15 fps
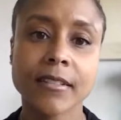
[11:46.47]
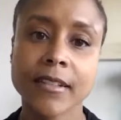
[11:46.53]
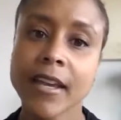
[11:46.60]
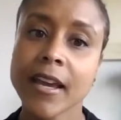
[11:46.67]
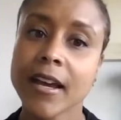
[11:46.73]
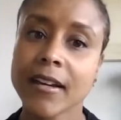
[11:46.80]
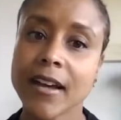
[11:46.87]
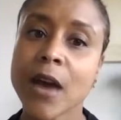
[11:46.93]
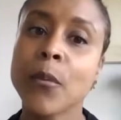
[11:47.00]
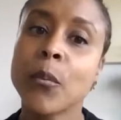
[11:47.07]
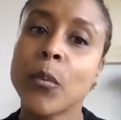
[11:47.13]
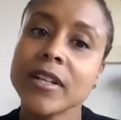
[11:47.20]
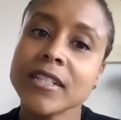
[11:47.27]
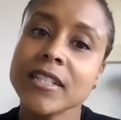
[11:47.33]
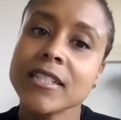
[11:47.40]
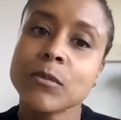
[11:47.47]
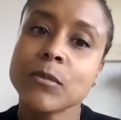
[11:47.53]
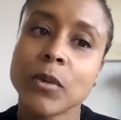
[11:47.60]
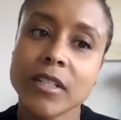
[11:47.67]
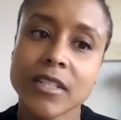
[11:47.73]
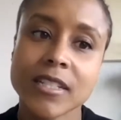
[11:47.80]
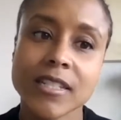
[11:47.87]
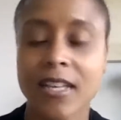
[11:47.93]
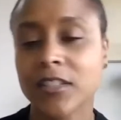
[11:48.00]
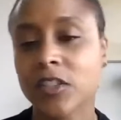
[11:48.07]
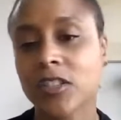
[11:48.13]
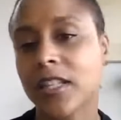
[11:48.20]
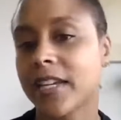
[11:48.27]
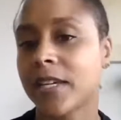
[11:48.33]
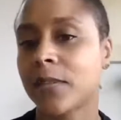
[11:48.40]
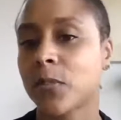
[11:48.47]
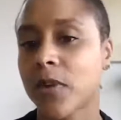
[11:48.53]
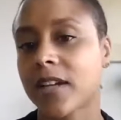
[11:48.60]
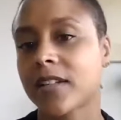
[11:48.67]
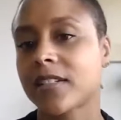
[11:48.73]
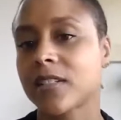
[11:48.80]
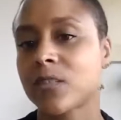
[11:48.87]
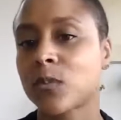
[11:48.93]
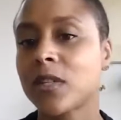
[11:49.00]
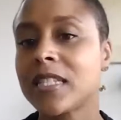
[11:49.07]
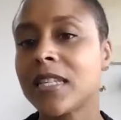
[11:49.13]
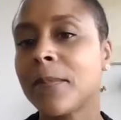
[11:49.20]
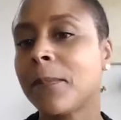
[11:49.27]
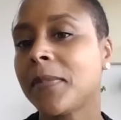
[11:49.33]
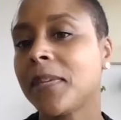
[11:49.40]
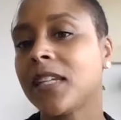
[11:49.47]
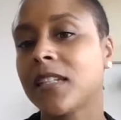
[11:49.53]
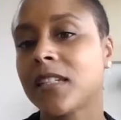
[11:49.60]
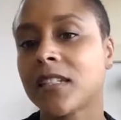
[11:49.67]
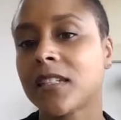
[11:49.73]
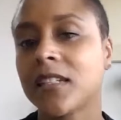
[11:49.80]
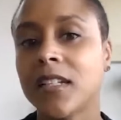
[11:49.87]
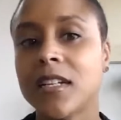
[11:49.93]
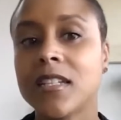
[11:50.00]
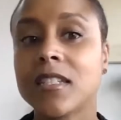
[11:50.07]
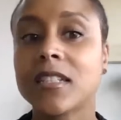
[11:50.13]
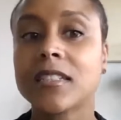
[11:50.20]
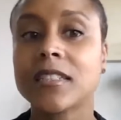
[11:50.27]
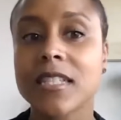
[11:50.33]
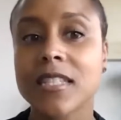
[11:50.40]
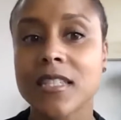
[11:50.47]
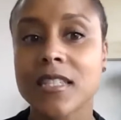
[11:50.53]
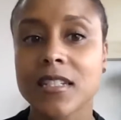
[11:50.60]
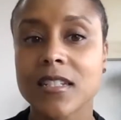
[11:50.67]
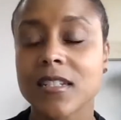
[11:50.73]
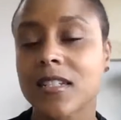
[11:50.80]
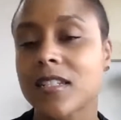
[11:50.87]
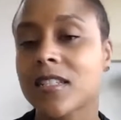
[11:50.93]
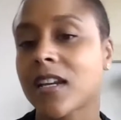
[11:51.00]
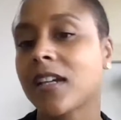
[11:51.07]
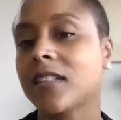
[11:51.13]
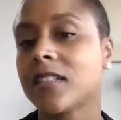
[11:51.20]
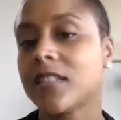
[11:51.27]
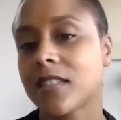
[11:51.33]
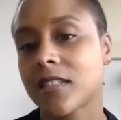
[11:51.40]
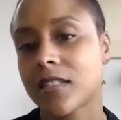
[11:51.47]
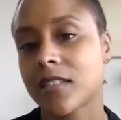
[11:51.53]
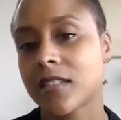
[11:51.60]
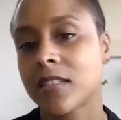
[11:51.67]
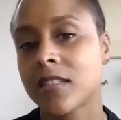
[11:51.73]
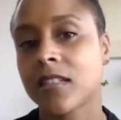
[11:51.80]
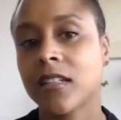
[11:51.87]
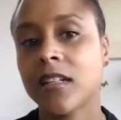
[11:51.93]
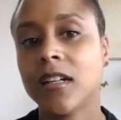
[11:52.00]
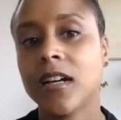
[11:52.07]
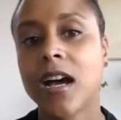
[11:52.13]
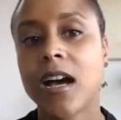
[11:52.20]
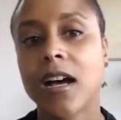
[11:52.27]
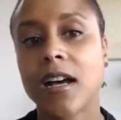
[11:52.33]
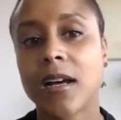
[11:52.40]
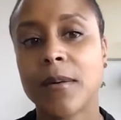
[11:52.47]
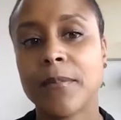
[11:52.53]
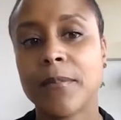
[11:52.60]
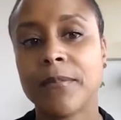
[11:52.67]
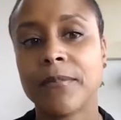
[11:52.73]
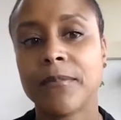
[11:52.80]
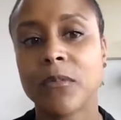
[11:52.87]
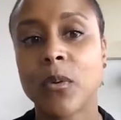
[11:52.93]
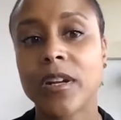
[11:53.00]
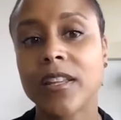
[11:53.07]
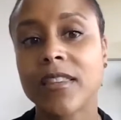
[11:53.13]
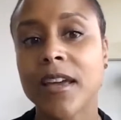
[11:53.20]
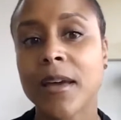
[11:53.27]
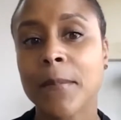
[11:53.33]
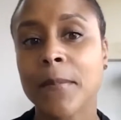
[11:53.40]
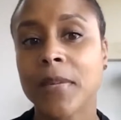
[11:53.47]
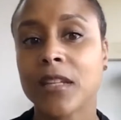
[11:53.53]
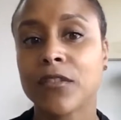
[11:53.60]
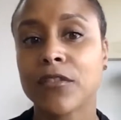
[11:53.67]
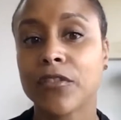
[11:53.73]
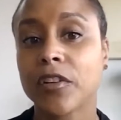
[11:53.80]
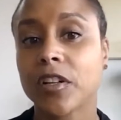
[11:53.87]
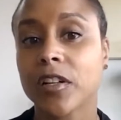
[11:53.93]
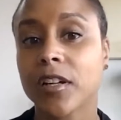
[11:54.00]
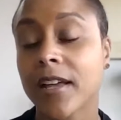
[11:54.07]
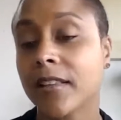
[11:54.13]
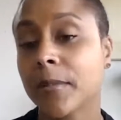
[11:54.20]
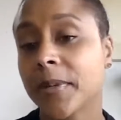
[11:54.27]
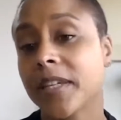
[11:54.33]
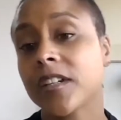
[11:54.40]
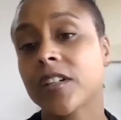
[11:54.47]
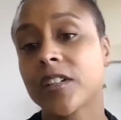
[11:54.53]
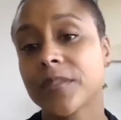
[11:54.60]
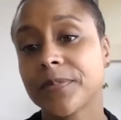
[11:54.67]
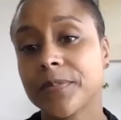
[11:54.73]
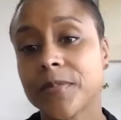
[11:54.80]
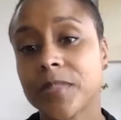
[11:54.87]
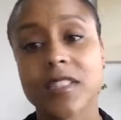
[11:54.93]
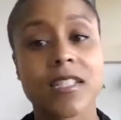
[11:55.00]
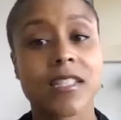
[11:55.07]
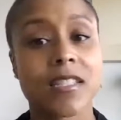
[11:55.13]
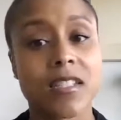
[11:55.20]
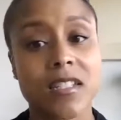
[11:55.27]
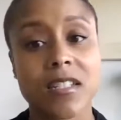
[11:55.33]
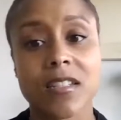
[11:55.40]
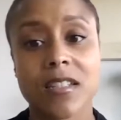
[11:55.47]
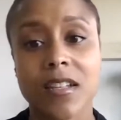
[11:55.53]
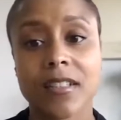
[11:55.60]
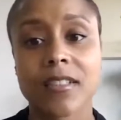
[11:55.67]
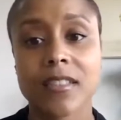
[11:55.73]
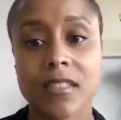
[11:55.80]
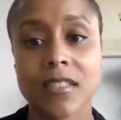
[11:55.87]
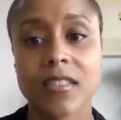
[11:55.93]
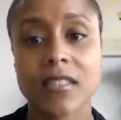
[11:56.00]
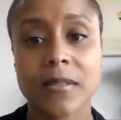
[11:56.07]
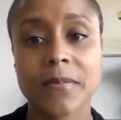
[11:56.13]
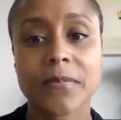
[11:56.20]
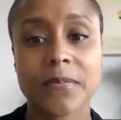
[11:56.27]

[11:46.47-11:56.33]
yeah, what does that look like in practice? What does it mean to listen to silences? What did that mean for Ella Baker to listen to silences?